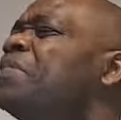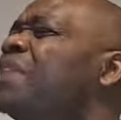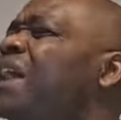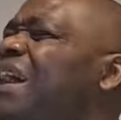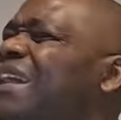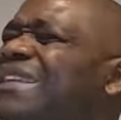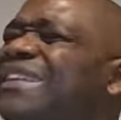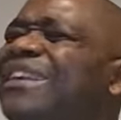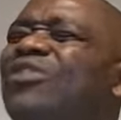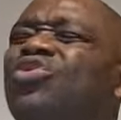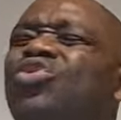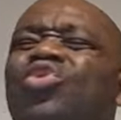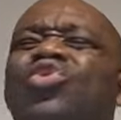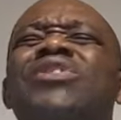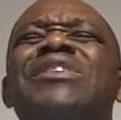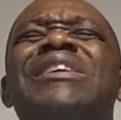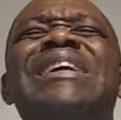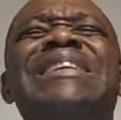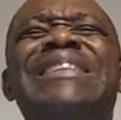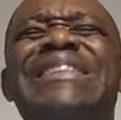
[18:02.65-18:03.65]
and the
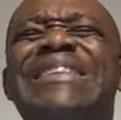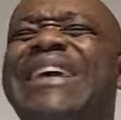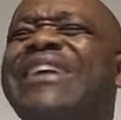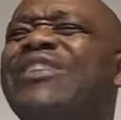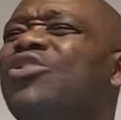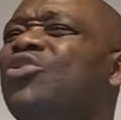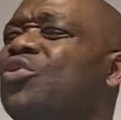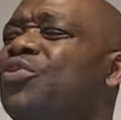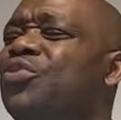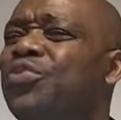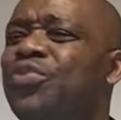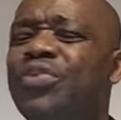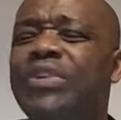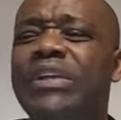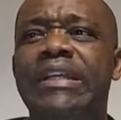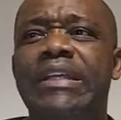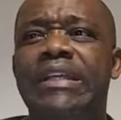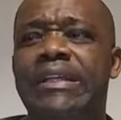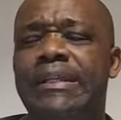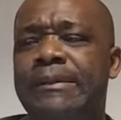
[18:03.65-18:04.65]
truth shall set you
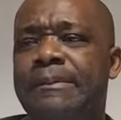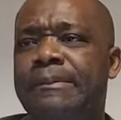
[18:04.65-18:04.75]
free.